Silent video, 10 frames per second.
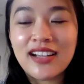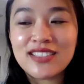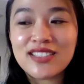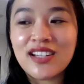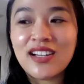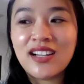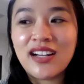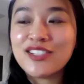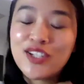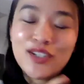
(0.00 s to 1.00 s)
I
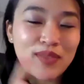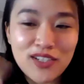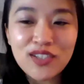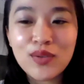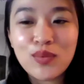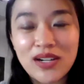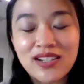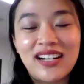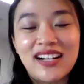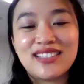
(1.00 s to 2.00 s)
took the one
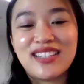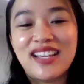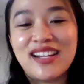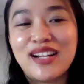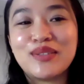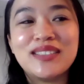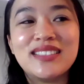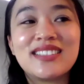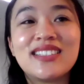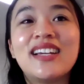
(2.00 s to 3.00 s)
class, and I
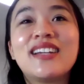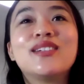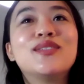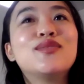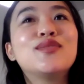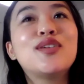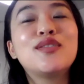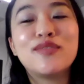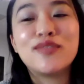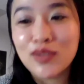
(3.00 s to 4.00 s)
was like
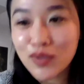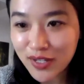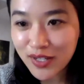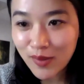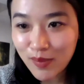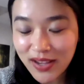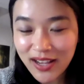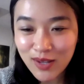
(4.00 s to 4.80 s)
floored by